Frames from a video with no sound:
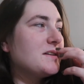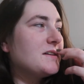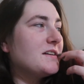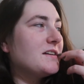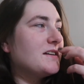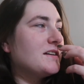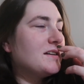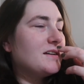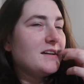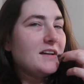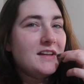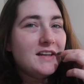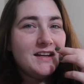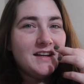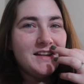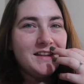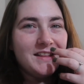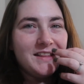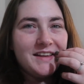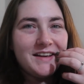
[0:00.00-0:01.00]

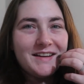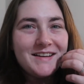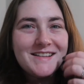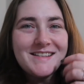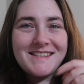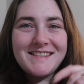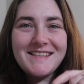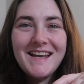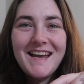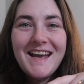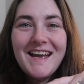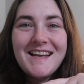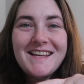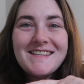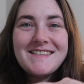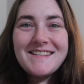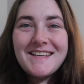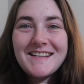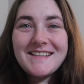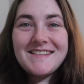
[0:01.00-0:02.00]
There's
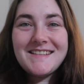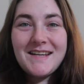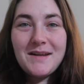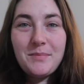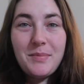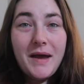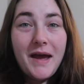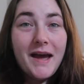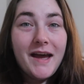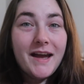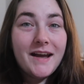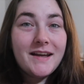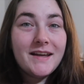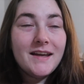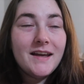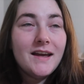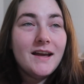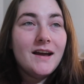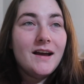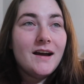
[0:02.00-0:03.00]
six in a pack.
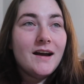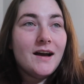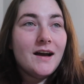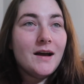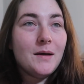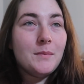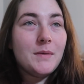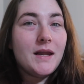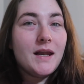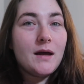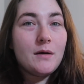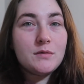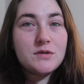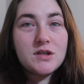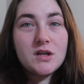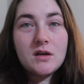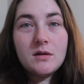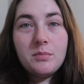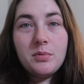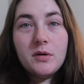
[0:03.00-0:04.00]
Um, and I
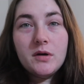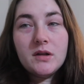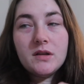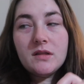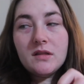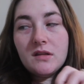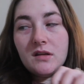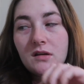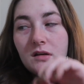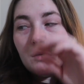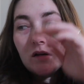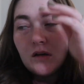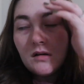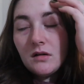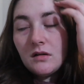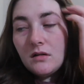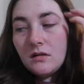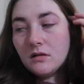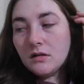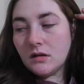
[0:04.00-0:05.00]
was gonna put
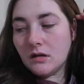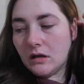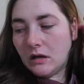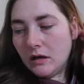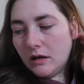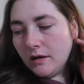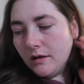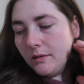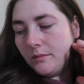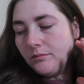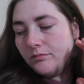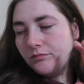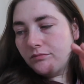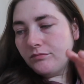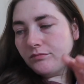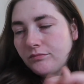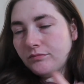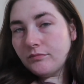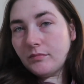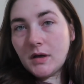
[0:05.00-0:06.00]
the um,
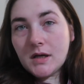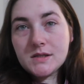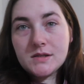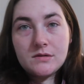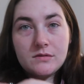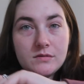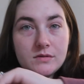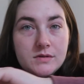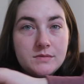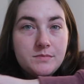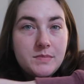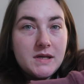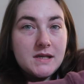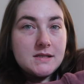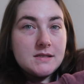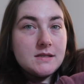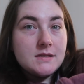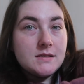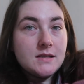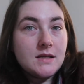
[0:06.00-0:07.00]
puzzle
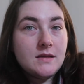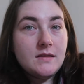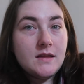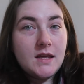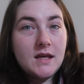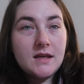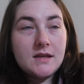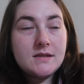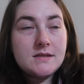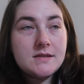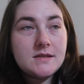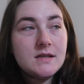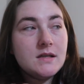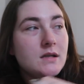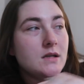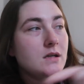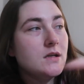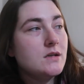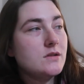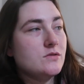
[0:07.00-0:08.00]
pieces in these.
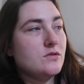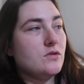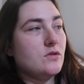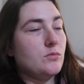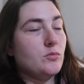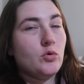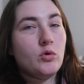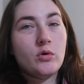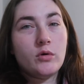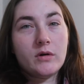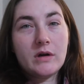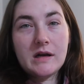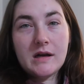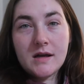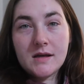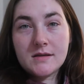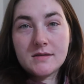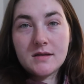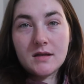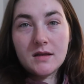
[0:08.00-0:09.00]
So they're more
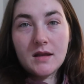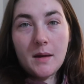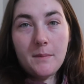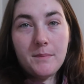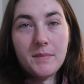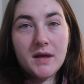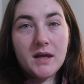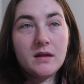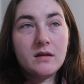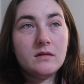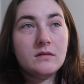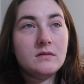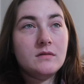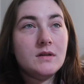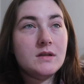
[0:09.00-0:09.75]
organized than that bin.